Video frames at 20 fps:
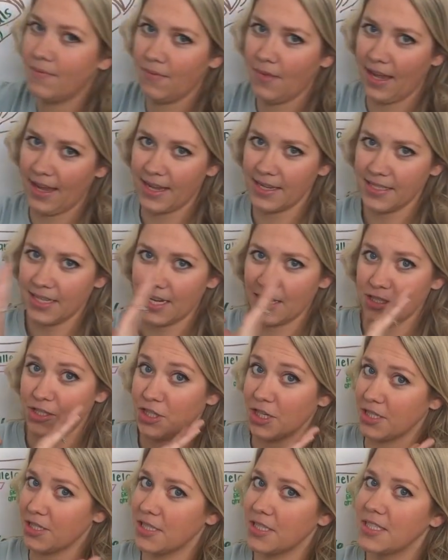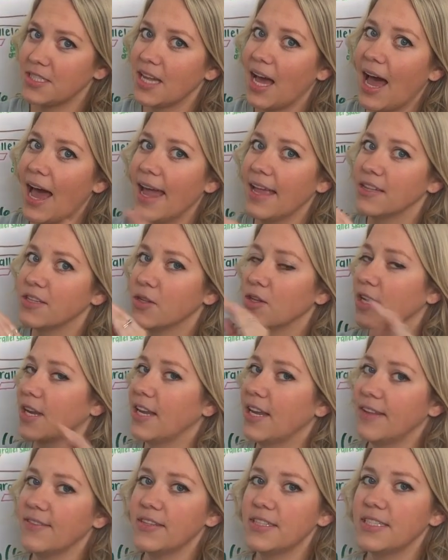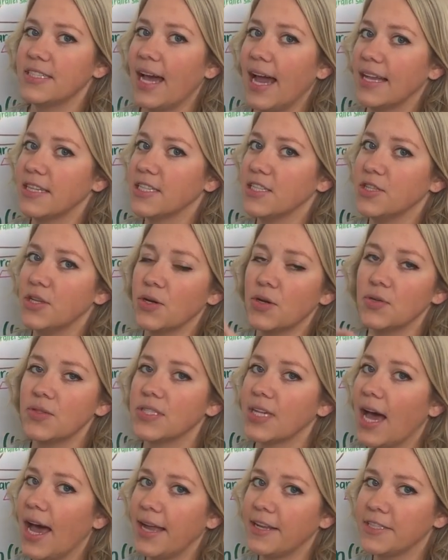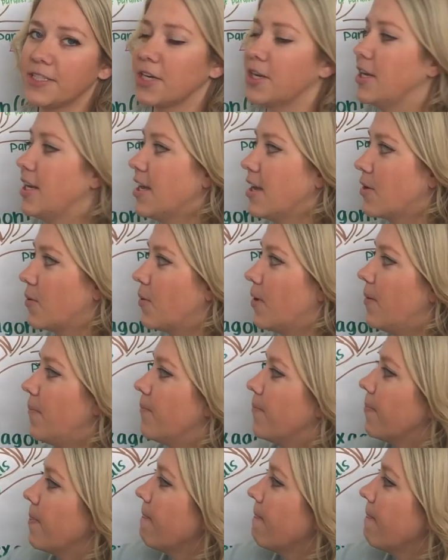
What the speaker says: Like I said, just the sides, looking at the sides, no sides are equal.